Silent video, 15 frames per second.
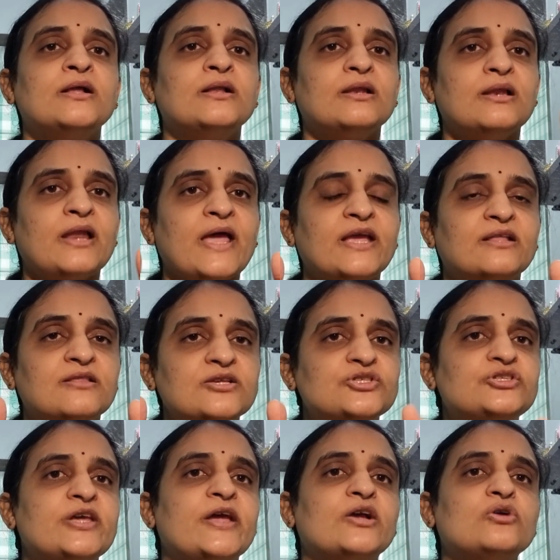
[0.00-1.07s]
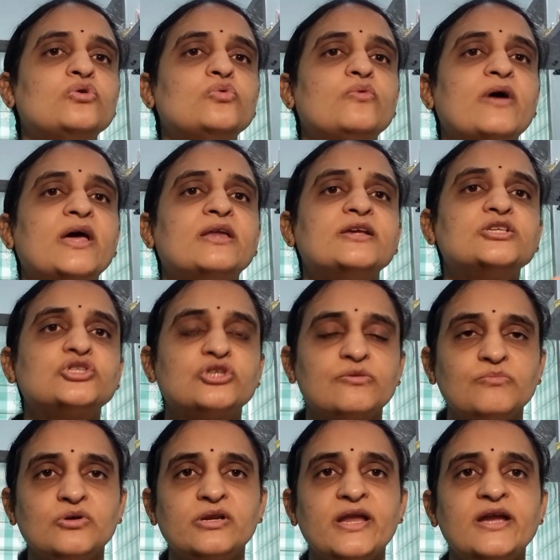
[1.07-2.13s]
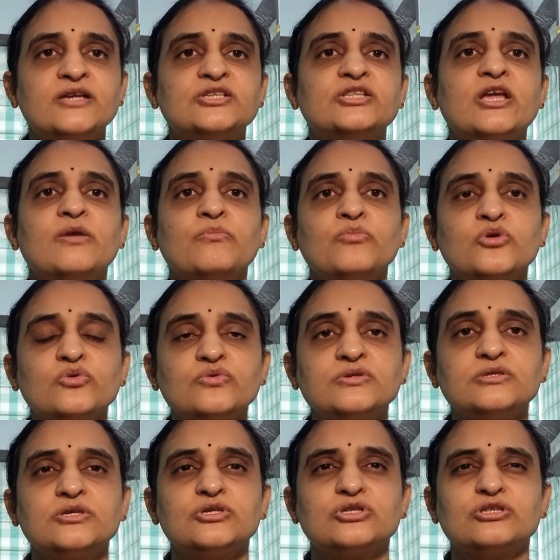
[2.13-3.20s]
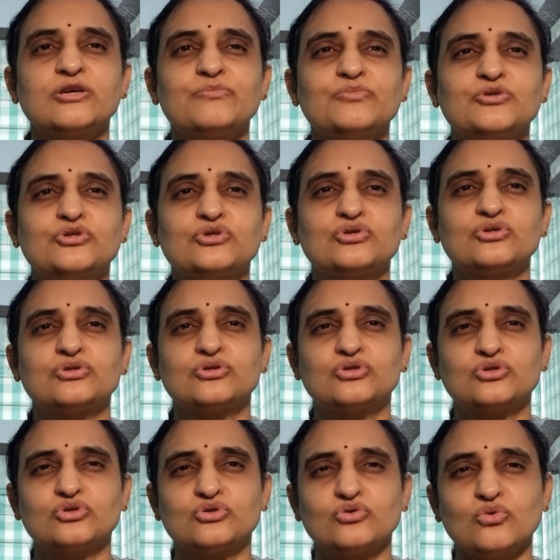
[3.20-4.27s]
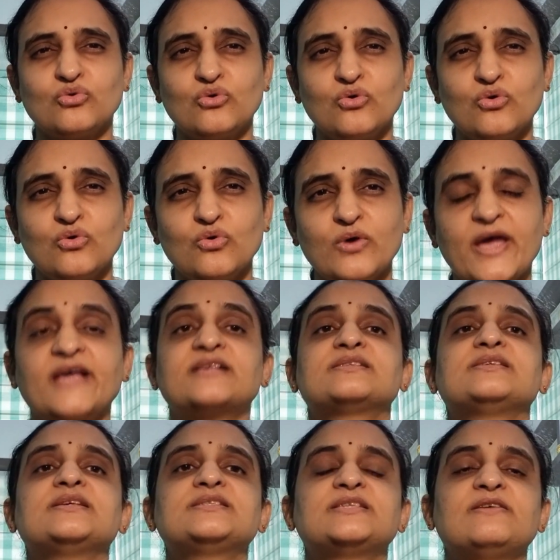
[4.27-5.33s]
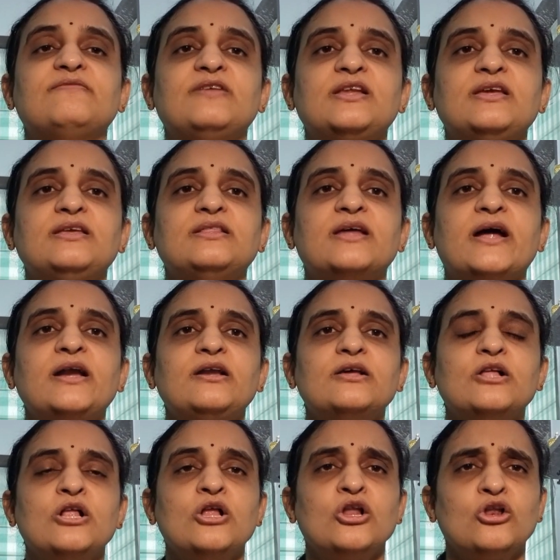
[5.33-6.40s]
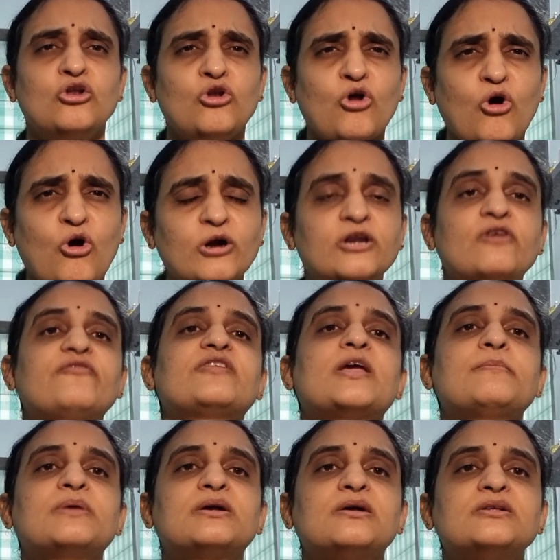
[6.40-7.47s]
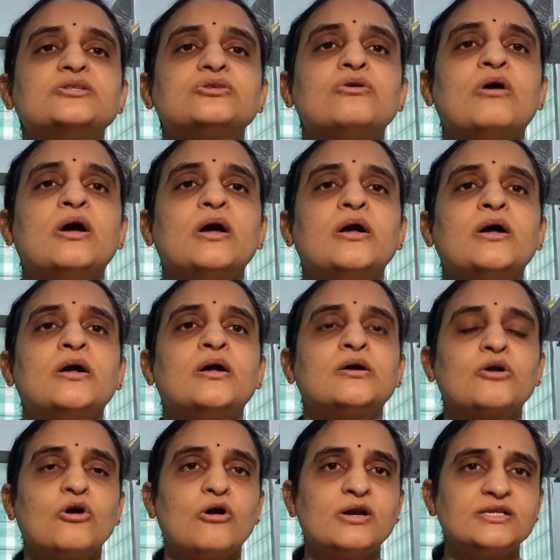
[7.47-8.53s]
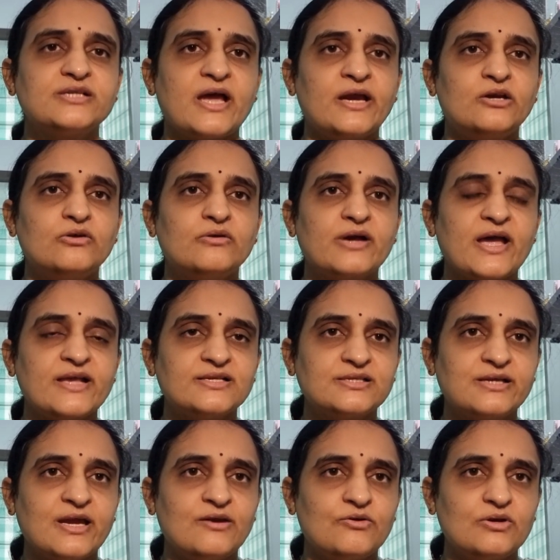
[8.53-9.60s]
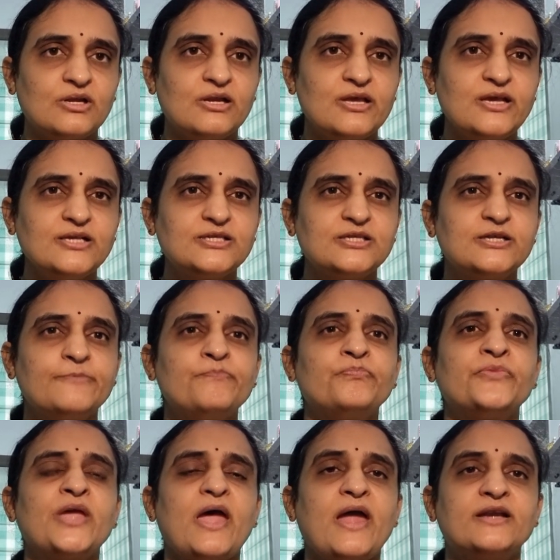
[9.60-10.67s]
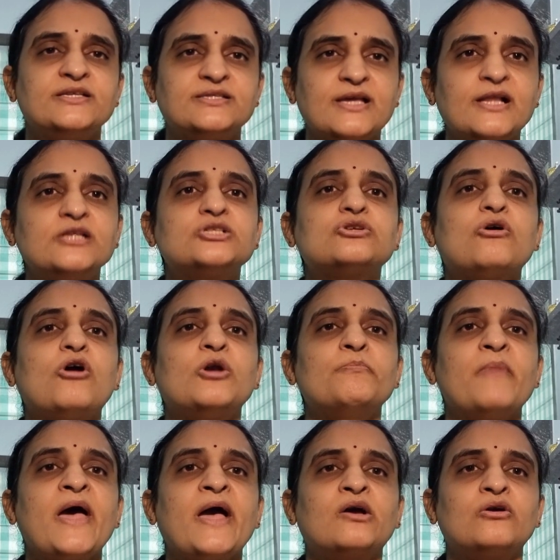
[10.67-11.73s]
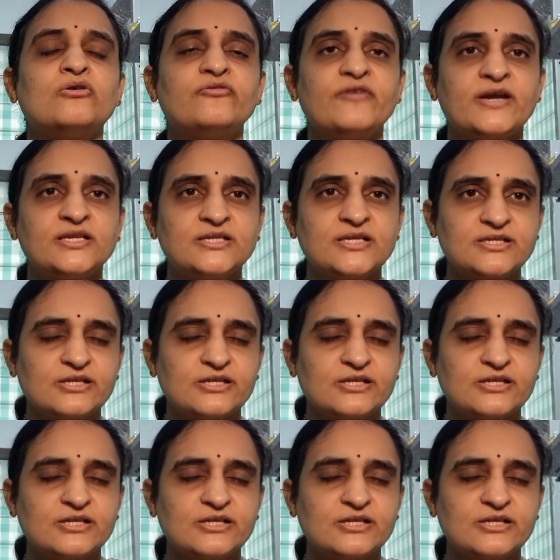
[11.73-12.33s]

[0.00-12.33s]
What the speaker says: like this dengue virus stimulates the immune system so excessively that lot of chemicals called cytokines get released and cells called macrophages